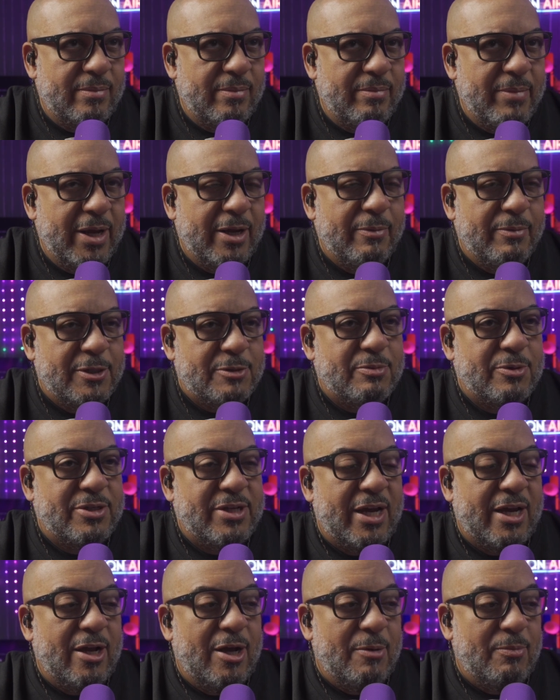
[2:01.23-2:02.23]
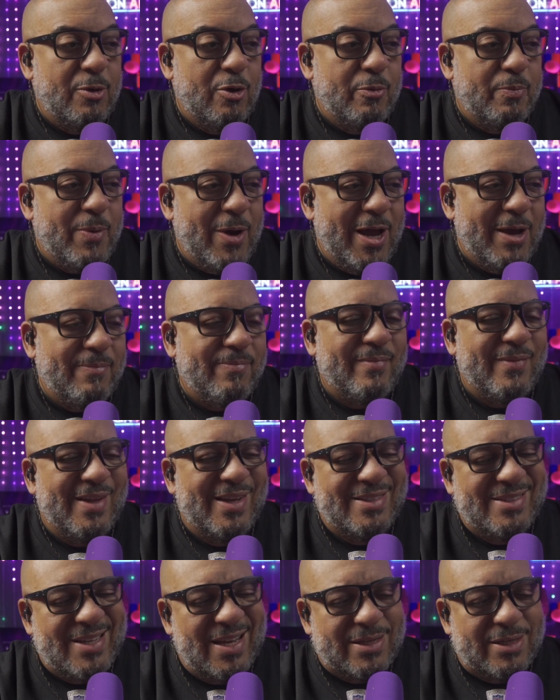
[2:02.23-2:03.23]
megabits per second upload pipe.
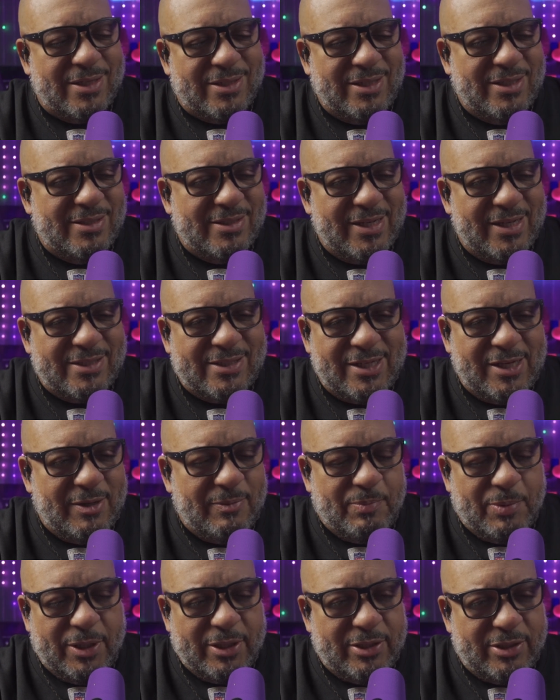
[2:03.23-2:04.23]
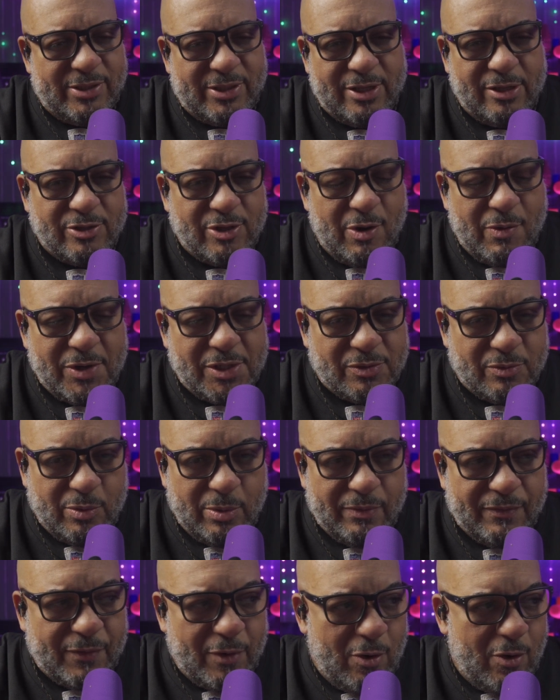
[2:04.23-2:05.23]
It's technically 60, but there's always
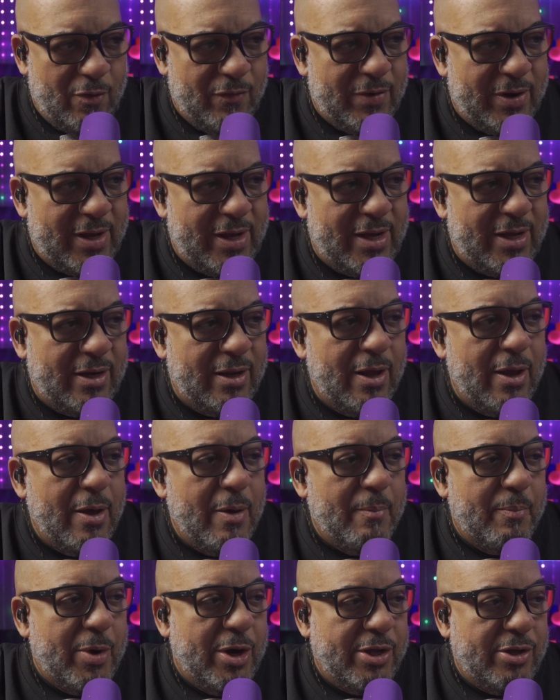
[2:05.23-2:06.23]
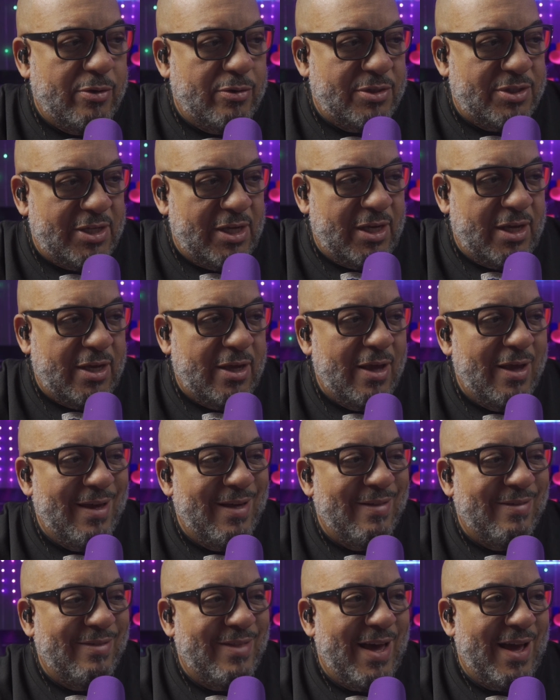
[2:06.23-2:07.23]
room for overhead. But you'll see
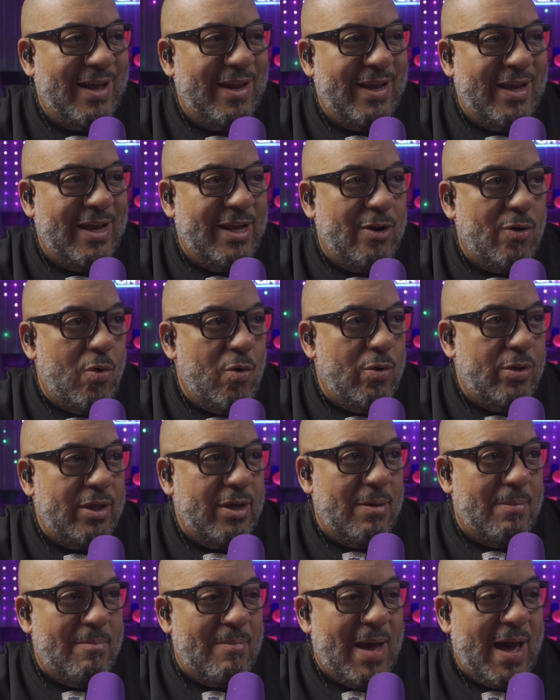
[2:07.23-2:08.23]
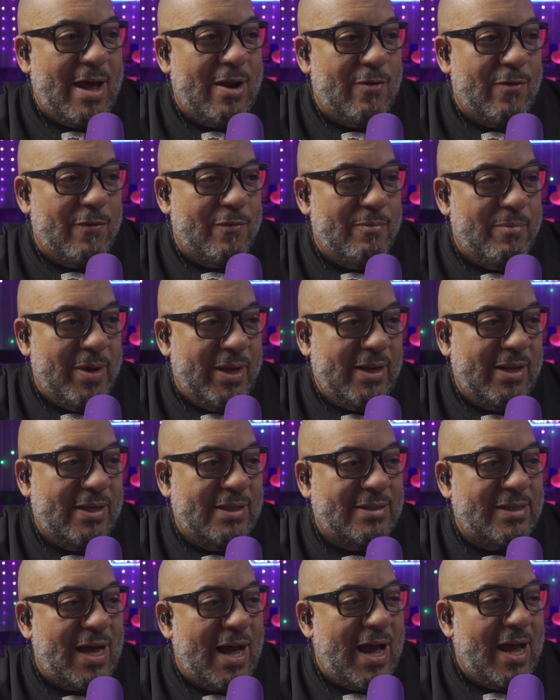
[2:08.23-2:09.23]
that in only a matter of
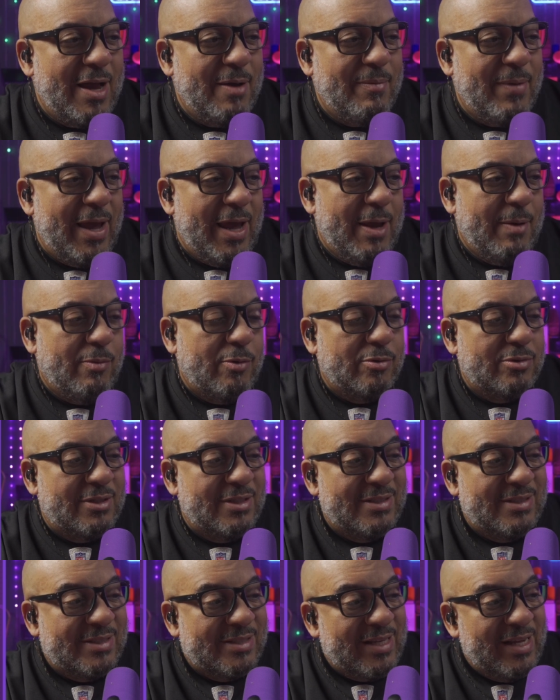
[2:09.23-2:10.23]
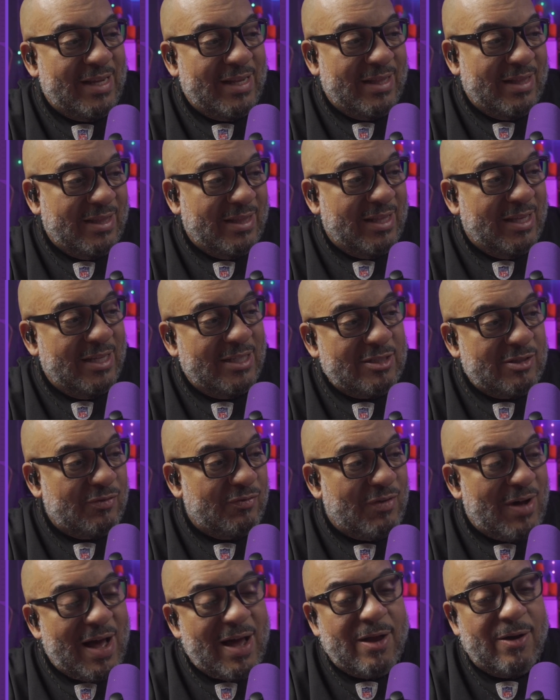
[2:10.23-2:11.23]
minutes, I am able to send this
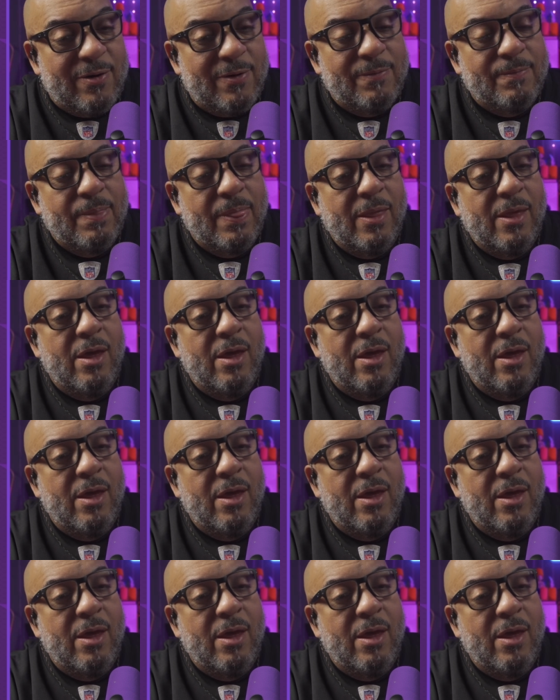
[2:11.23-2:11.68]
file